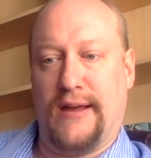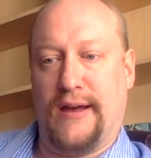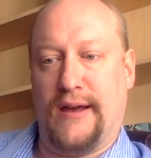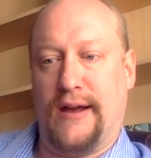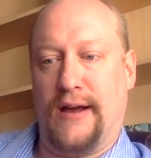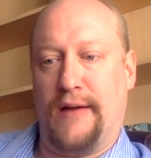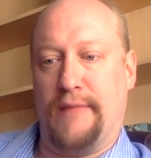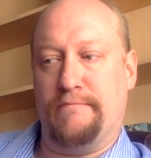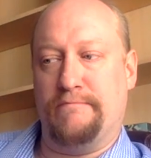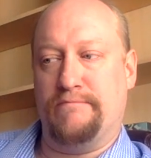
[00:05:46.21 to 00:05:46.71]

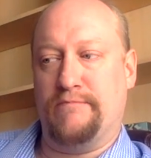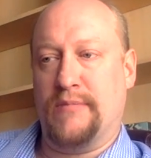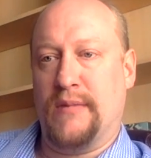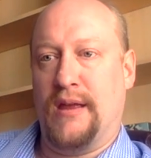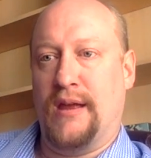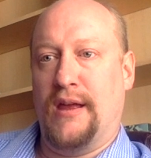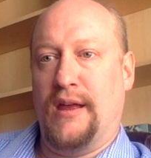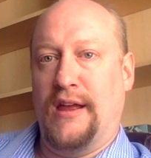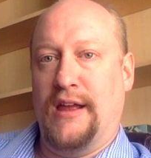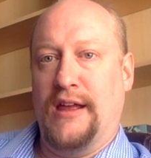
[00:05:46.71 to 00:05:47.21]
And,
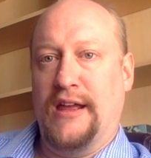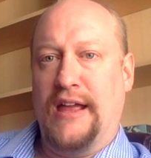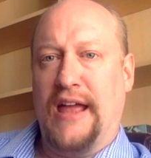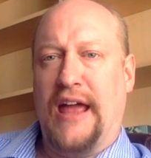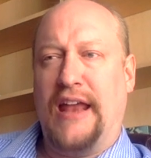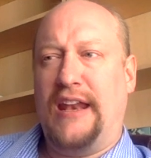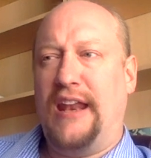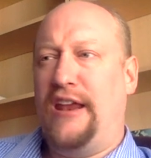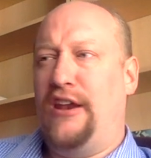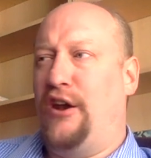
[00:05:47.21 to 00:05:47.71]

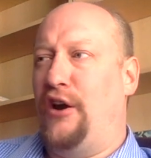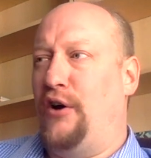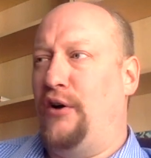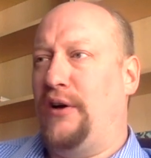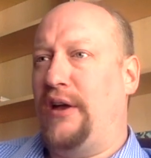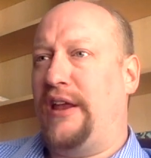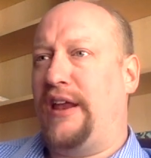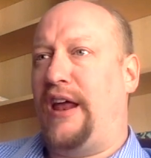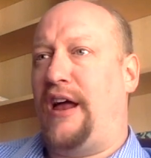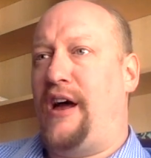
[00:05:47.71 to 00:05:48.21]

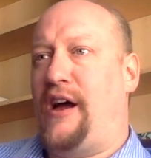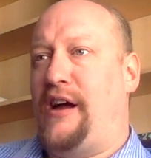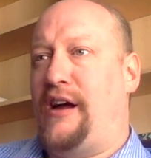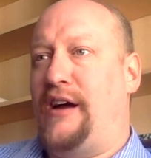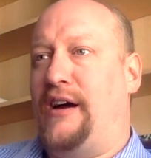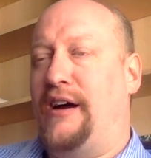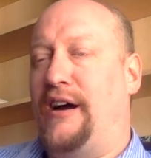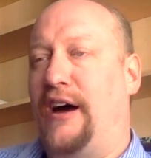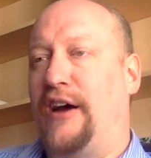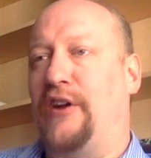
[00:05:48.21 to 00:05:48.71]

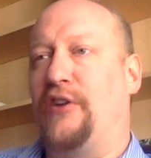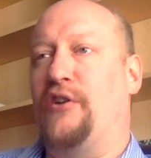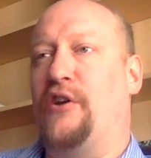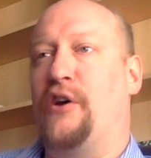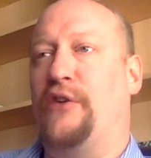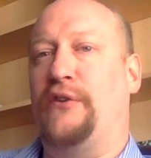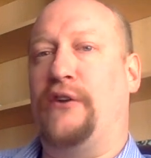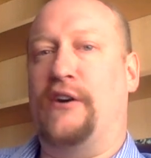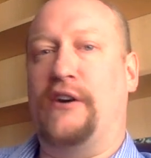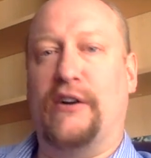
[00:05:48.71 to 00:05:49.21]
I don't
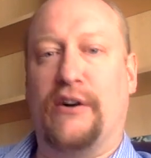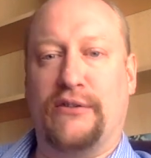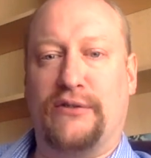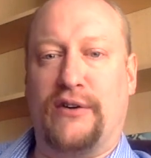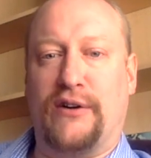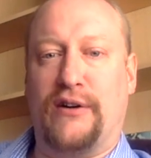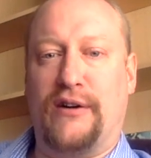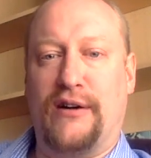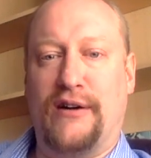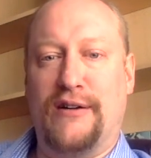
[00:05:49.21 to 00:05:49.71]
know if I'll
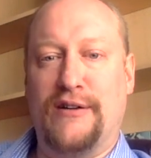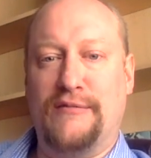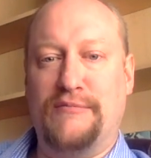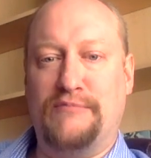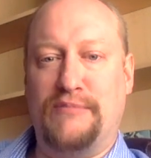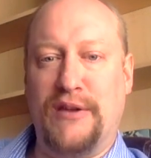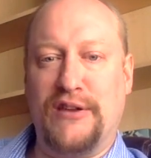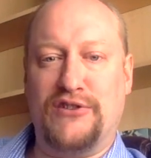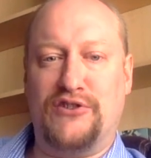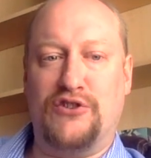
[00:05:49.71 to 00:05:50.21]
ever
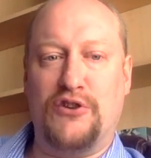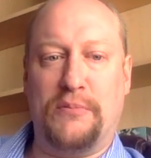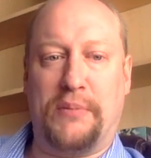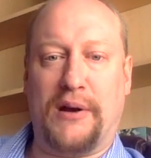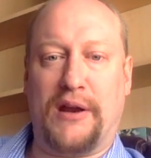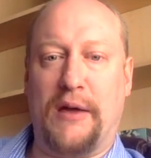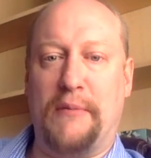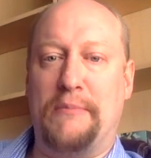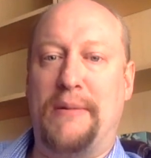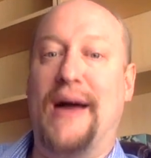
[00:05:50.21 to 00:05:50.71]
be
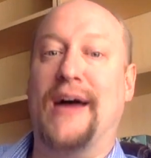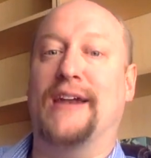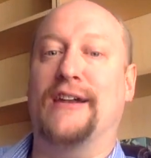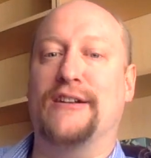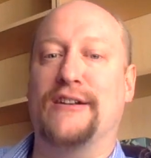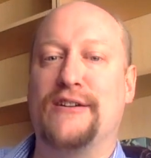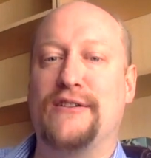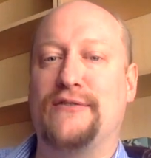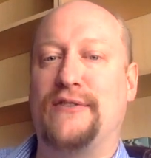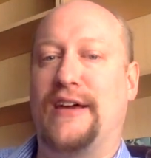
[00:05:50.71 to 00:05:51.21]
super
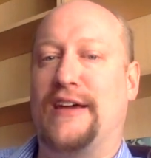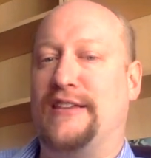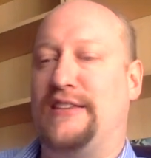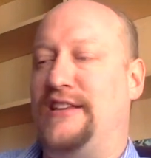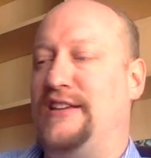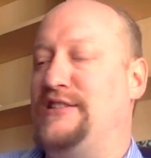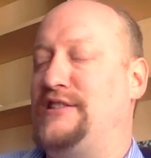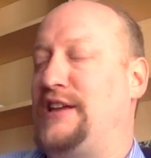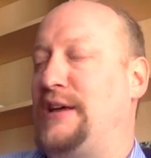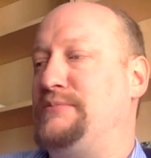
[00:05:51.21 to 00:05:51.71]
competitive at
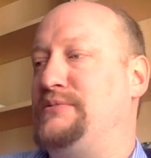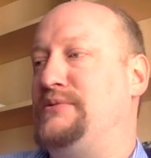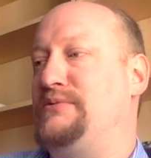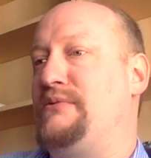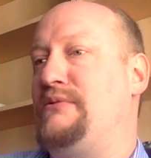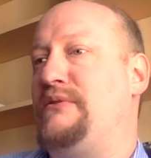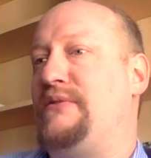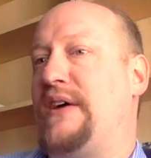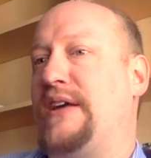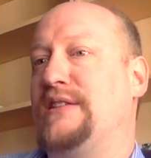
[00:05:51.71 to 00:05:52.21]
these types
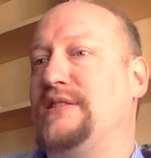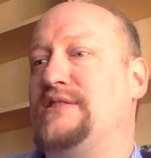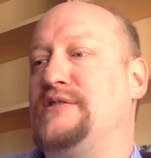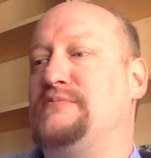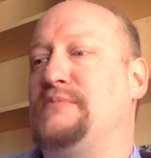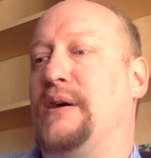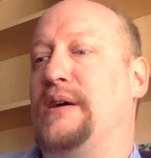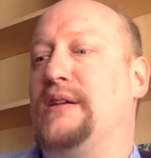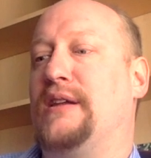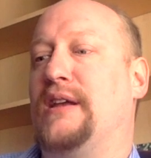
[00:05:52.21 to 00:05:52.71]
of
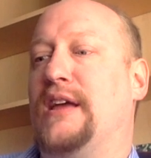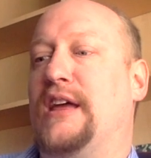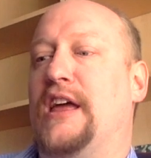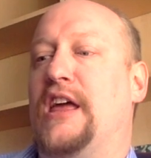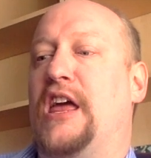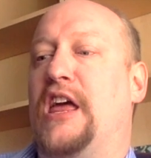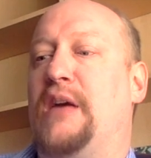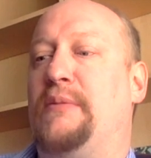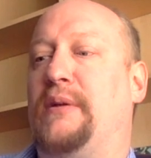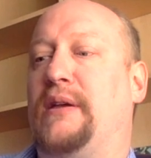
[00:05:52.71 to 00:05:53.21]
events, but
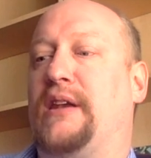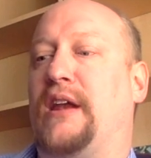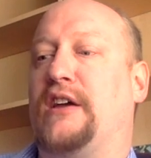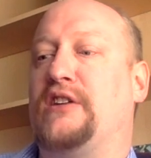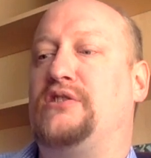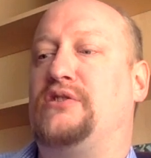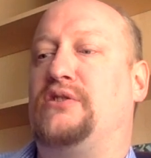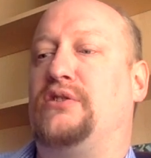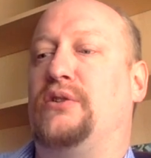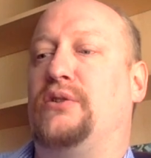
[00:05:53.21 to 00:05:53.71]
it'd be
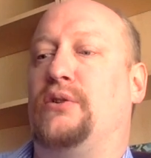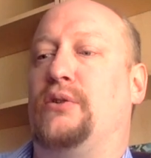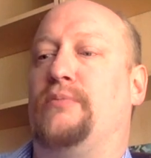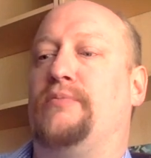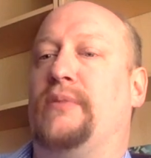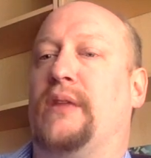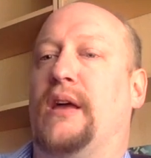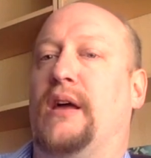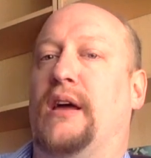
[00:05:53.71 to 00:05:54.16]
nice to